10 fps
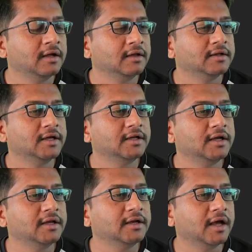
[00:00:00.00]
Then
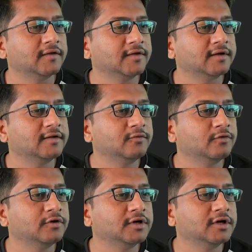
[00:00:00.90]
in src
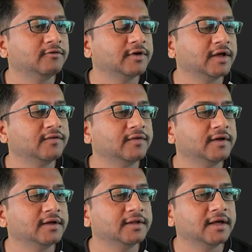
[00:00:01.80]
folder we can
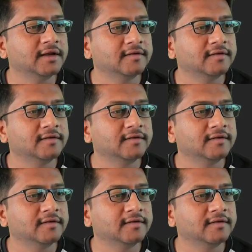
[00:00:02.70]
see there